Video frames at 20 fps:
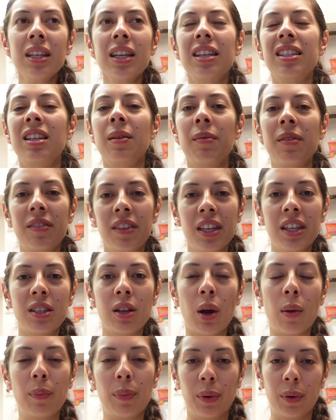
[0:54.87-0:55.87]
Some of these
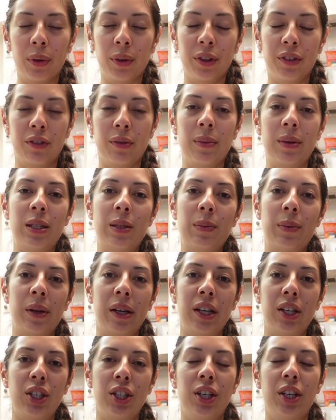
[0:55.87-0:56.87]
are pulled from
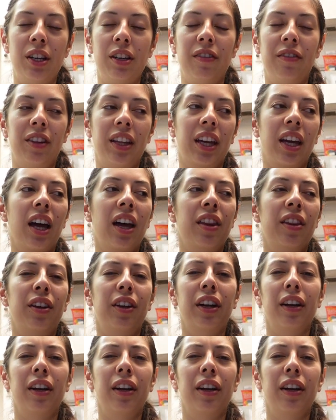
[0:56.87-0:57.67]
inspiration of like other